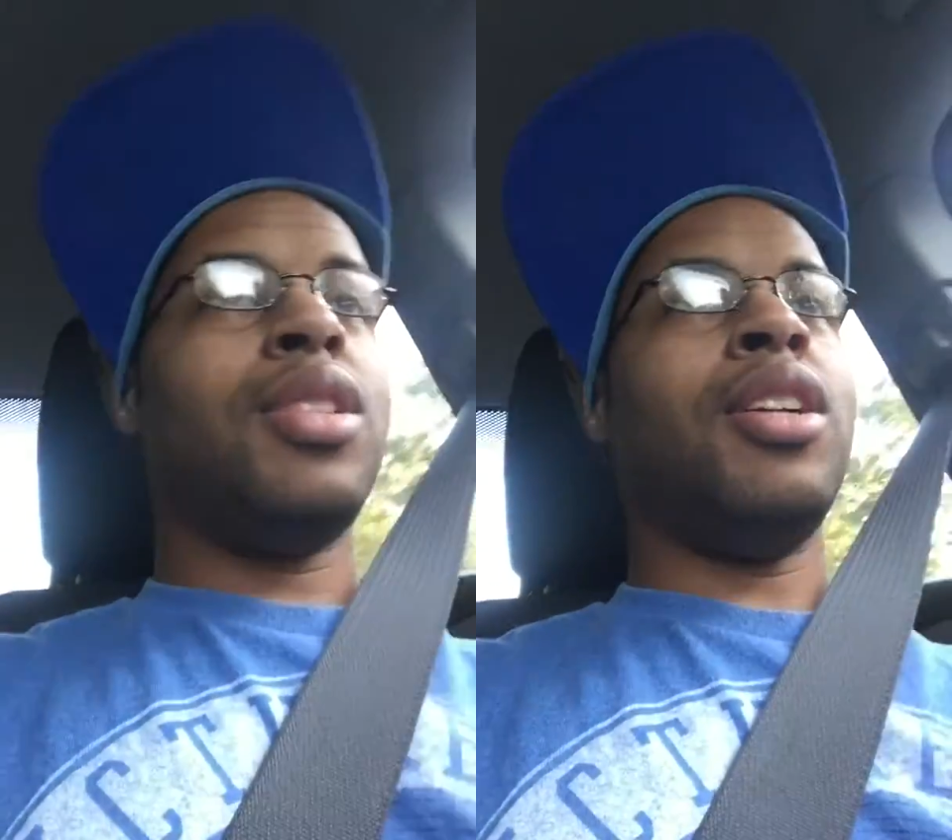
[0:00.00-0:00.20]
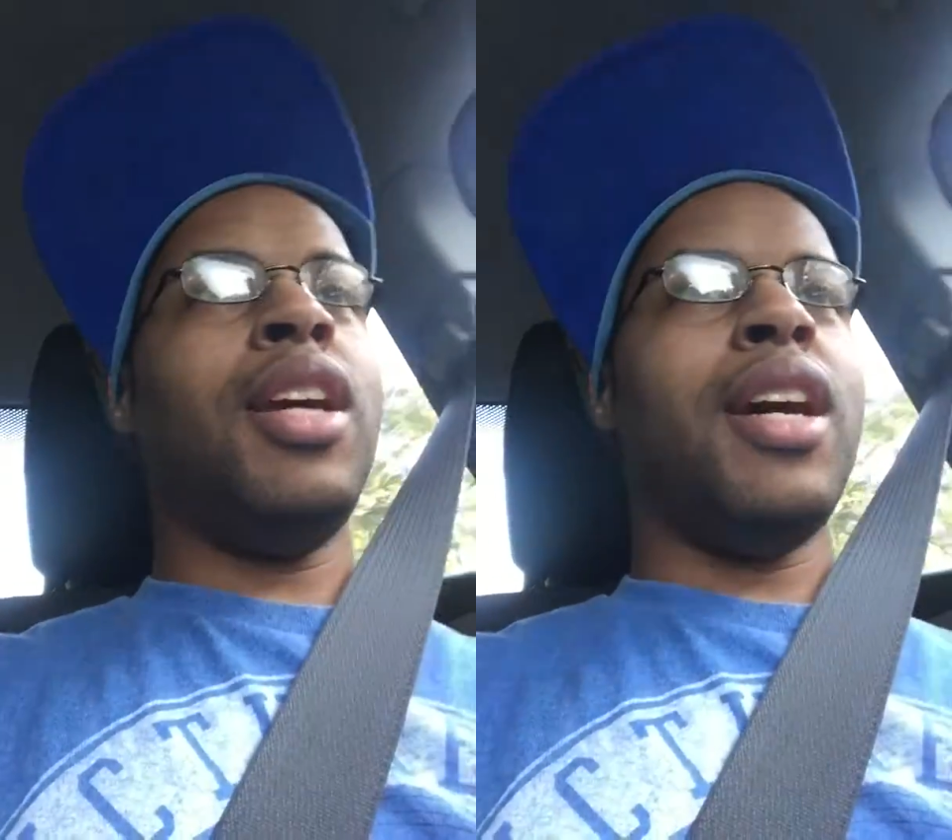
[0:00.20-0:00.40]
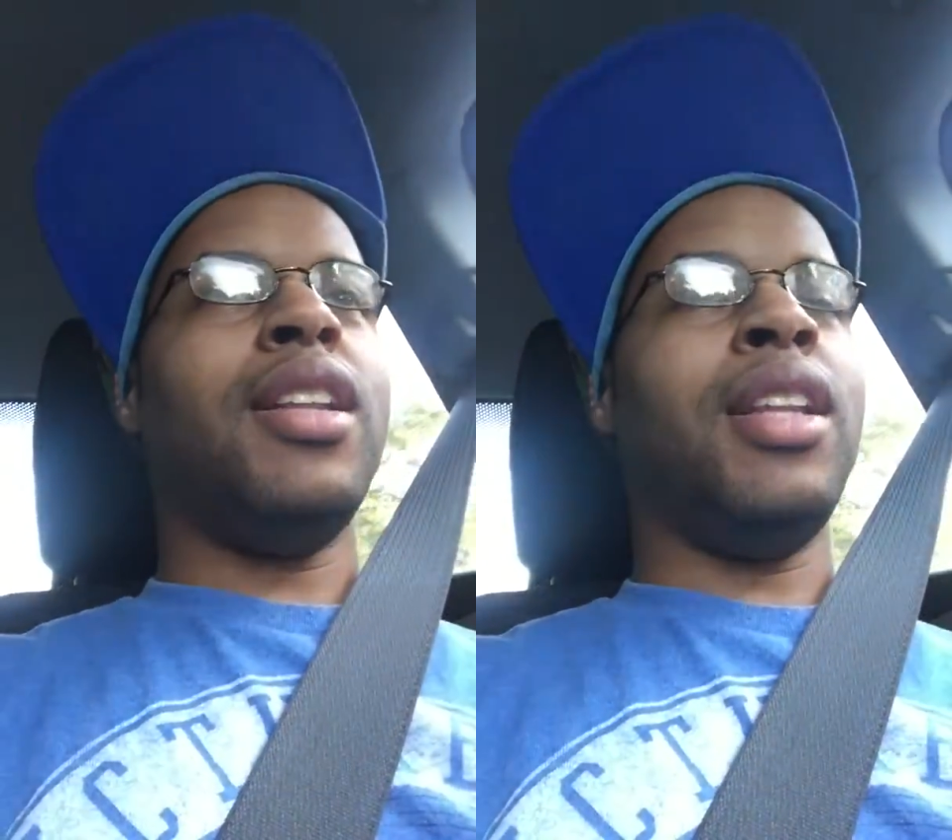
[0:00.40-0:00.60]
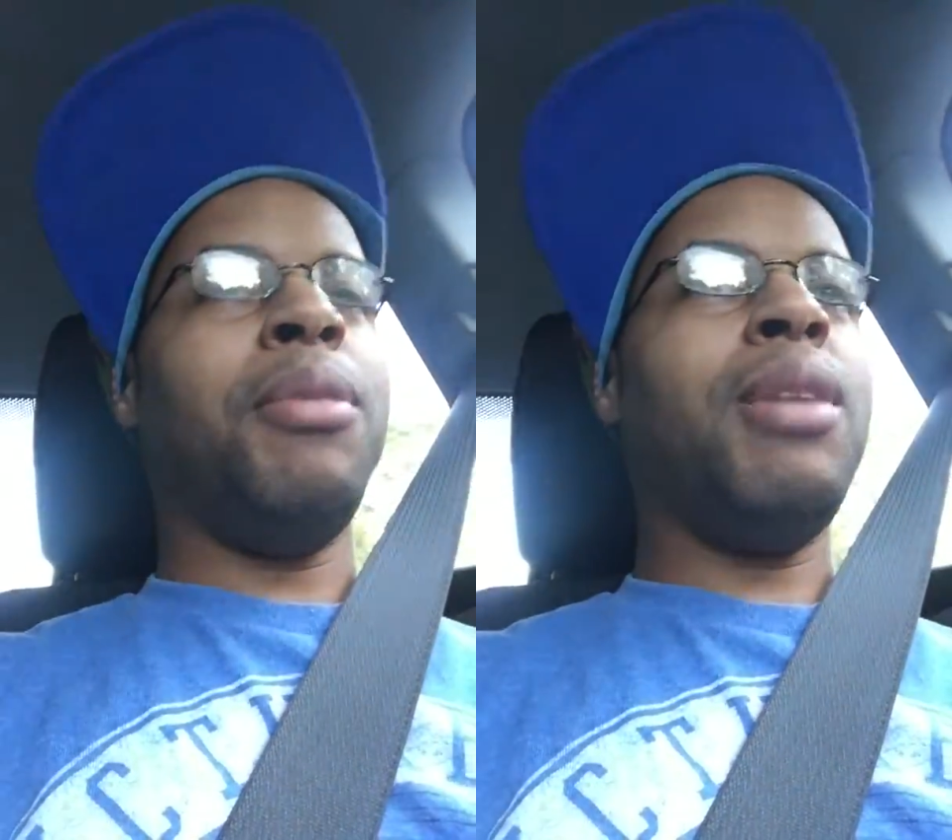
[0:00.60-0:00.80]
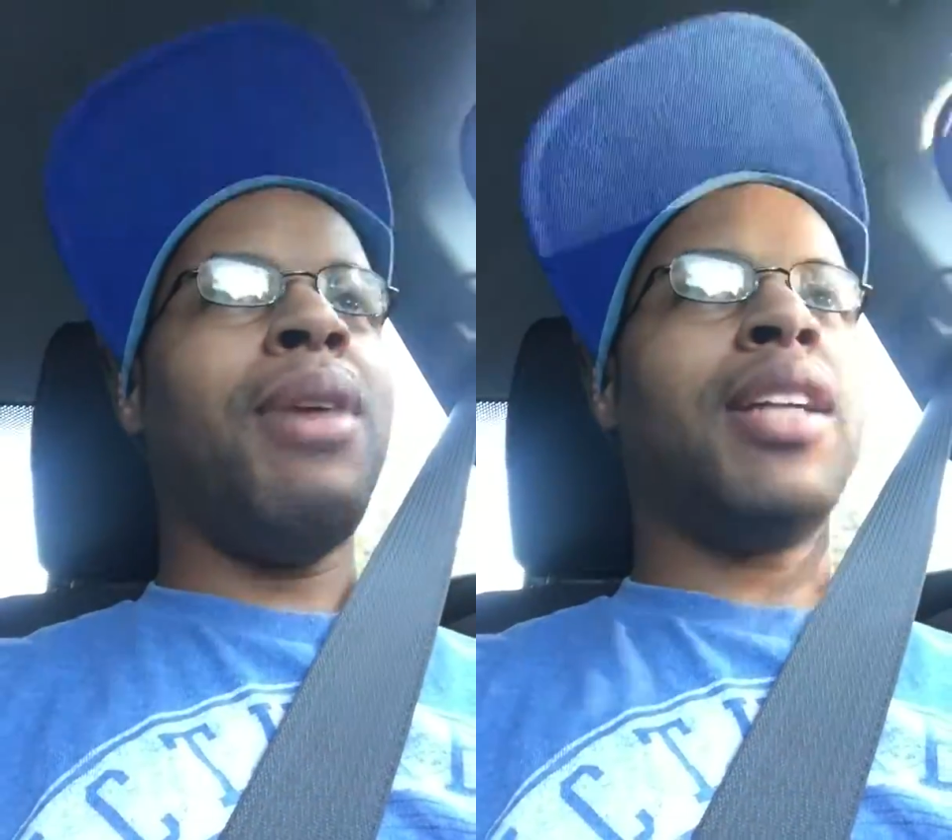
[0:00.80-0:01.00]
so yeah, let
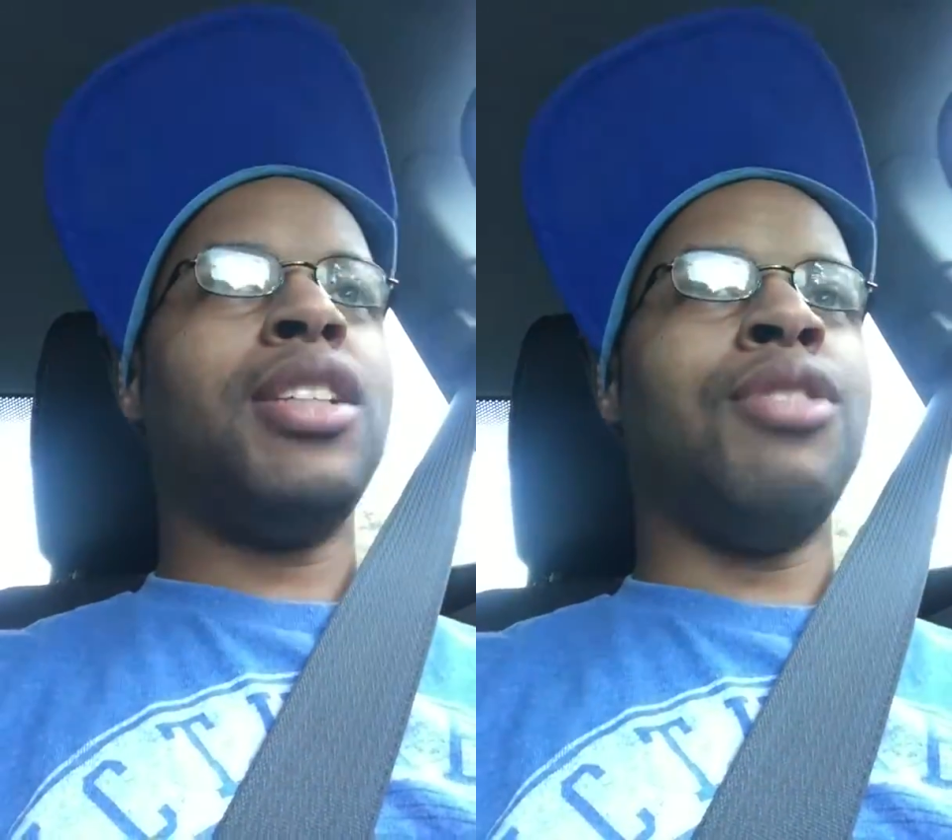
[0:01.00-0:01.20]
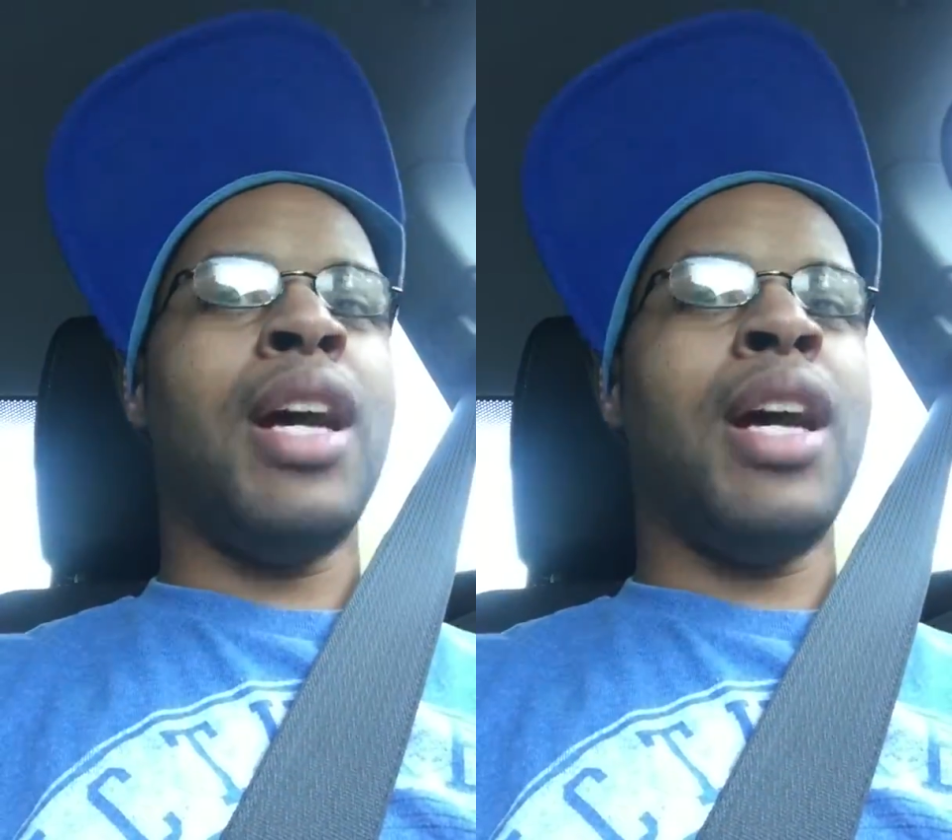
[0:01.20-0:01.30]
me get back to